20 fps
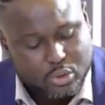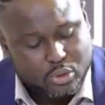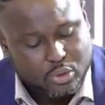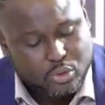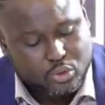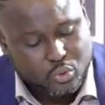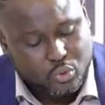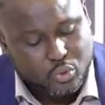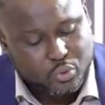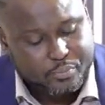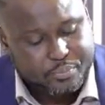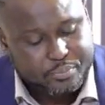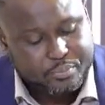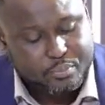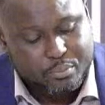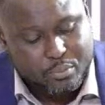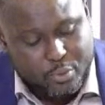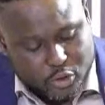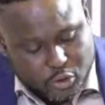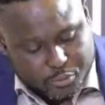do
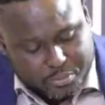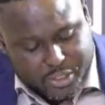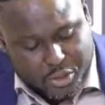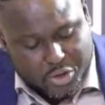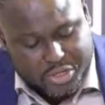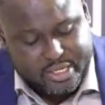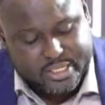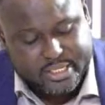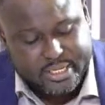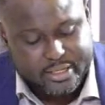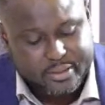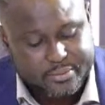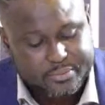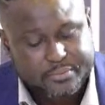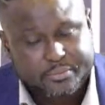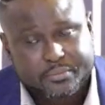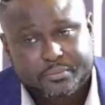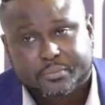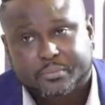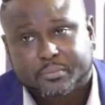must be audited.
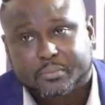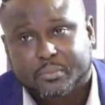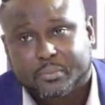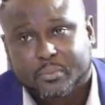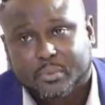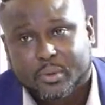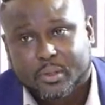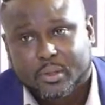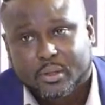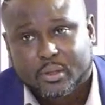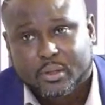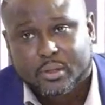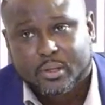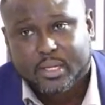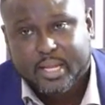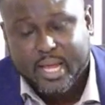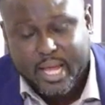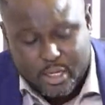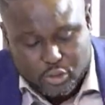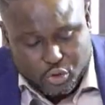It
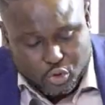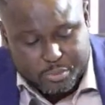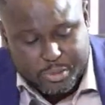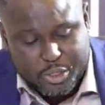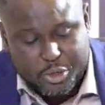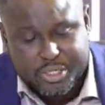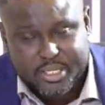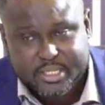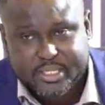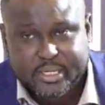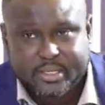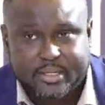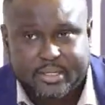has to be audited.